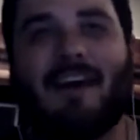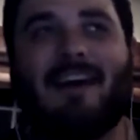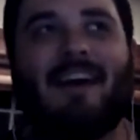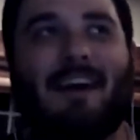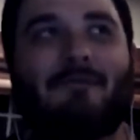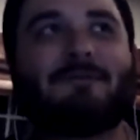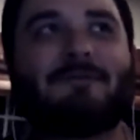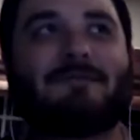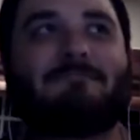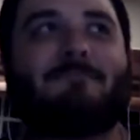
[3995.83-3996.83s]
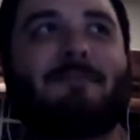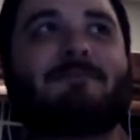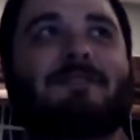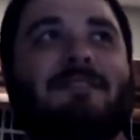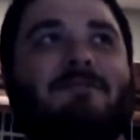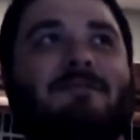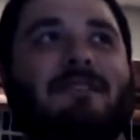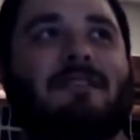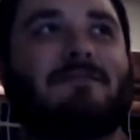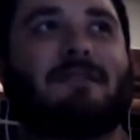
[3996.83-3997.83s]
It was
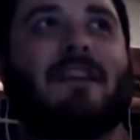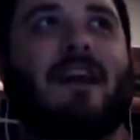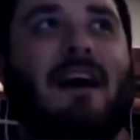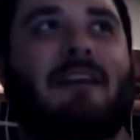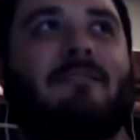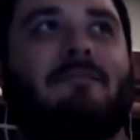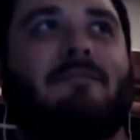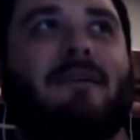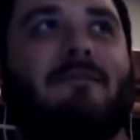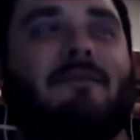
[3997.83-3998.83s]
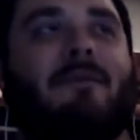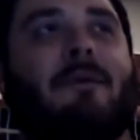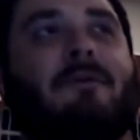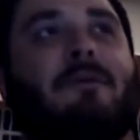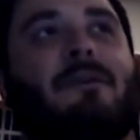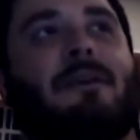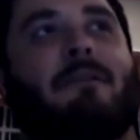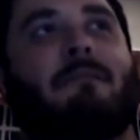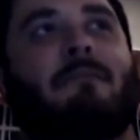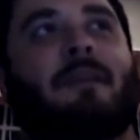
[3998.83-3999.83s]
interesting. There's a lot of info out there on
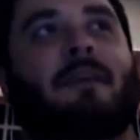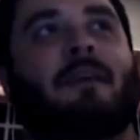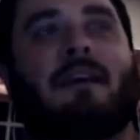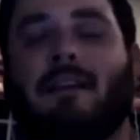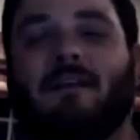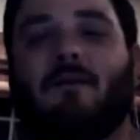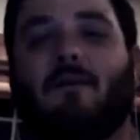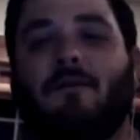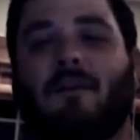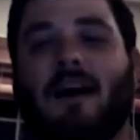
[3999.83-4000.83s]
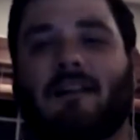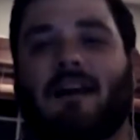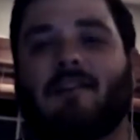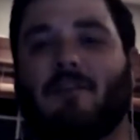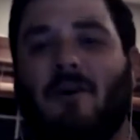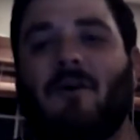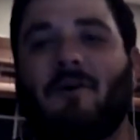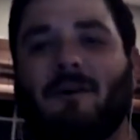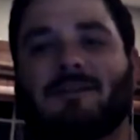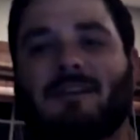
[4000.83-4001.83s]
them. And then the whole fact that
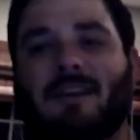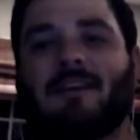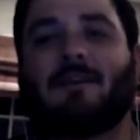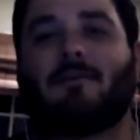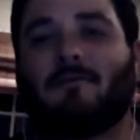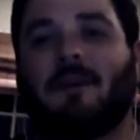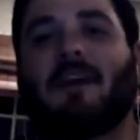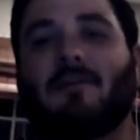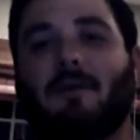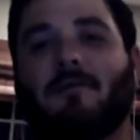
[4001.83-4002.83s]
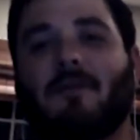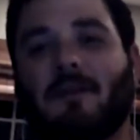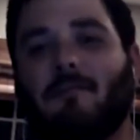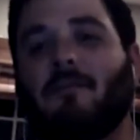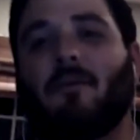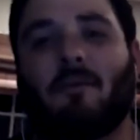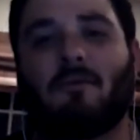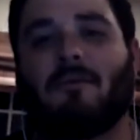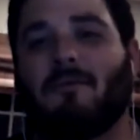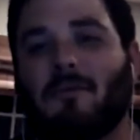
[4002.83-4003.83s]
Null is like the creator of them, born
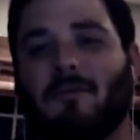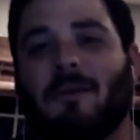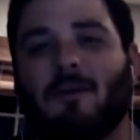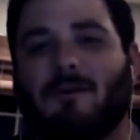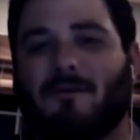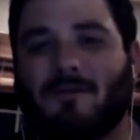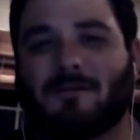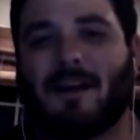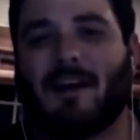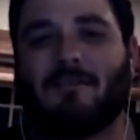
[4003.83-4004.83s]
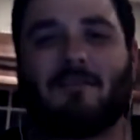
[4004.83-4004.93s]
before the universe kind of a